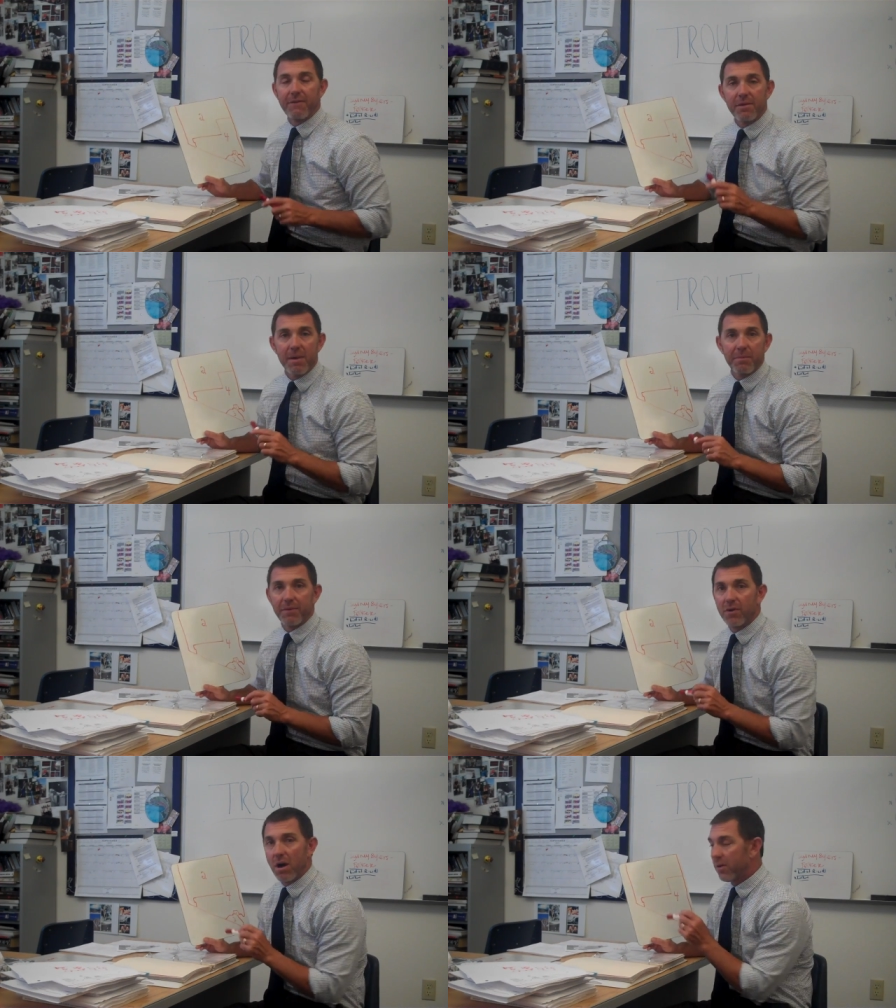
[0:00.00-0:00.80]
Every
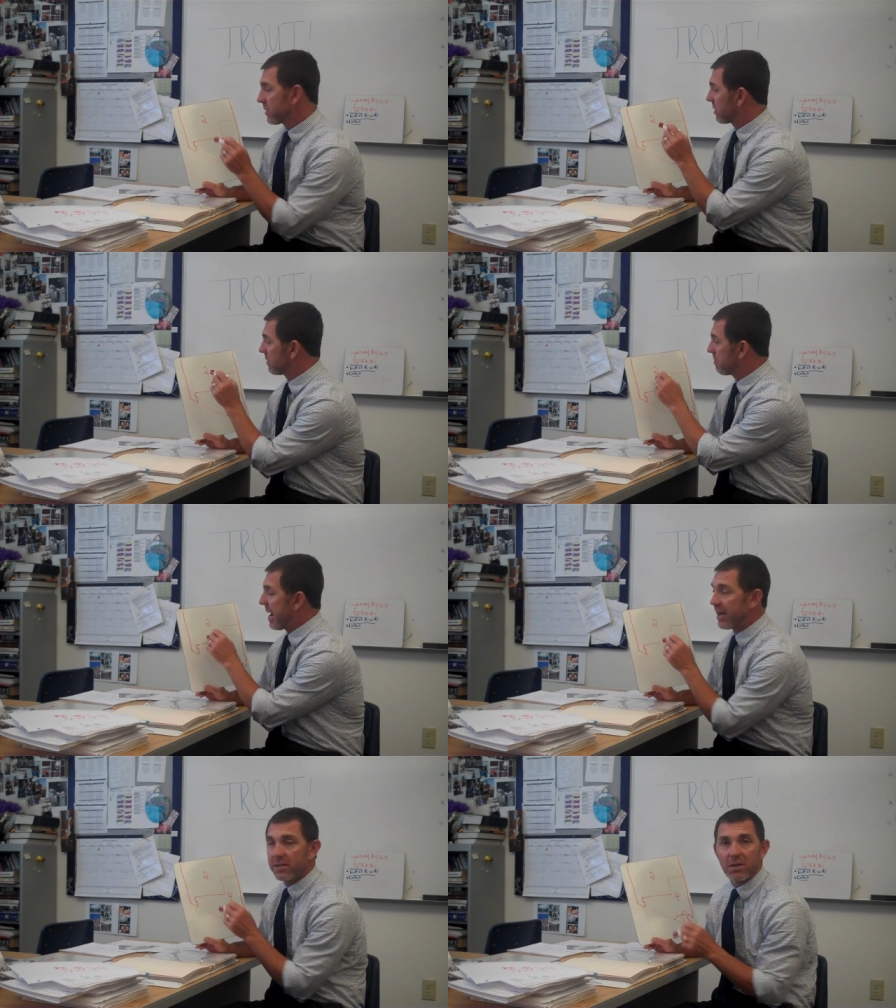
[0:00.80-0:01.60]
member of Congress goes
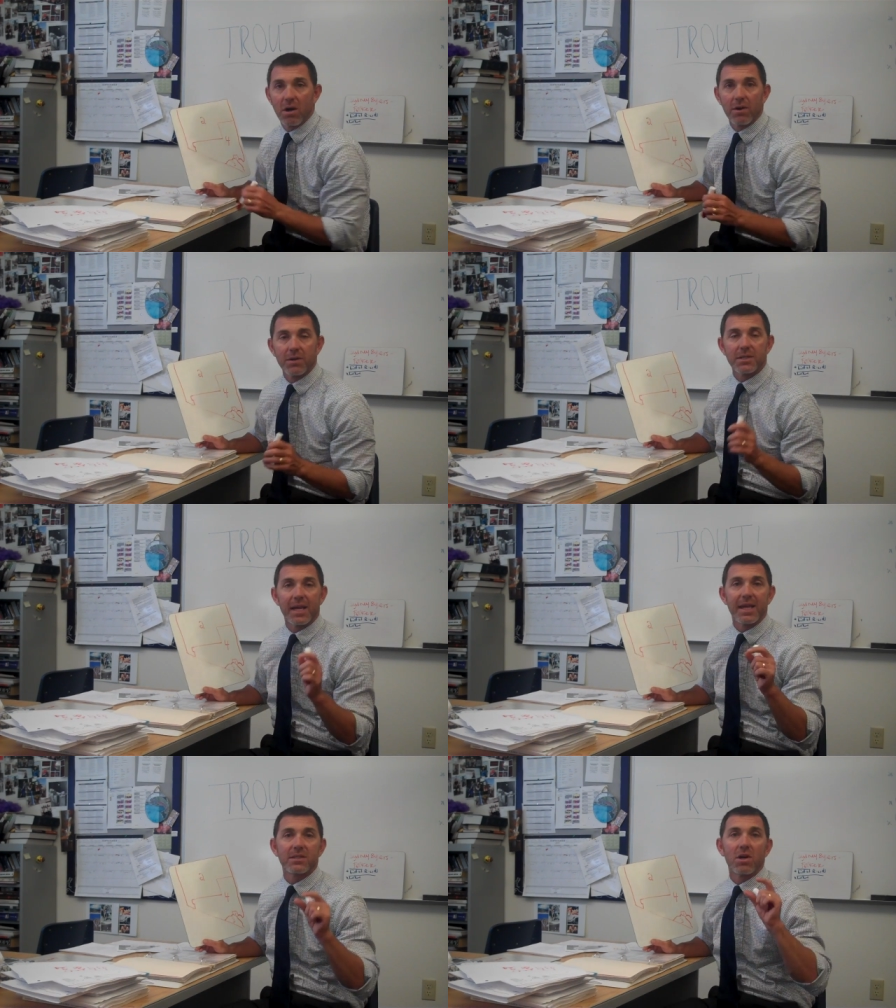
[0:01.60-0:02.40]
back to Congress
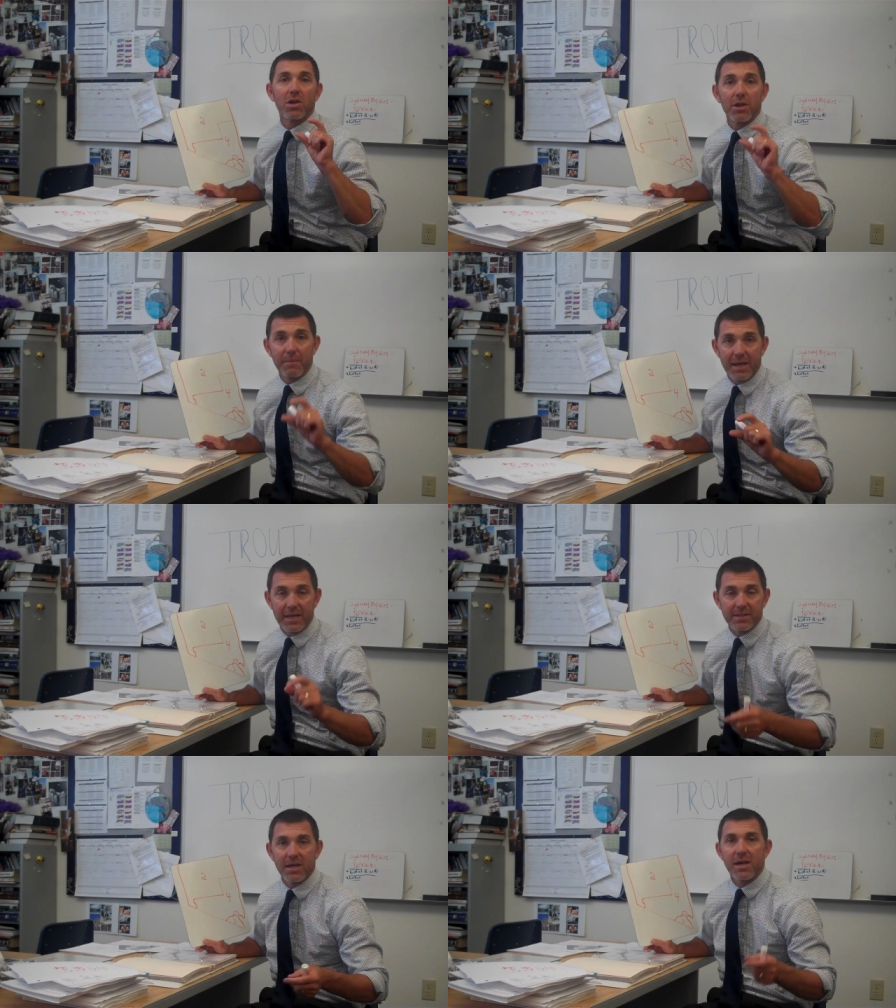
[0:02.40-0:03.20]
and gets on
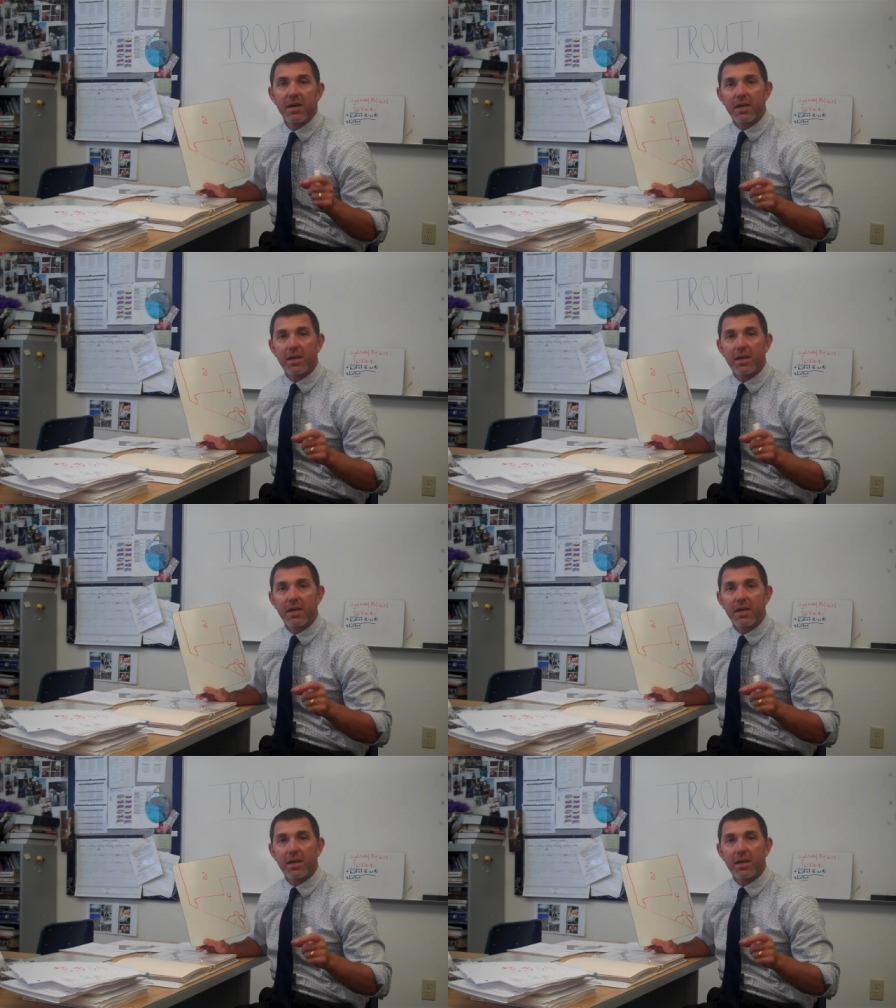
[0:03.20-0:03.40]
committees.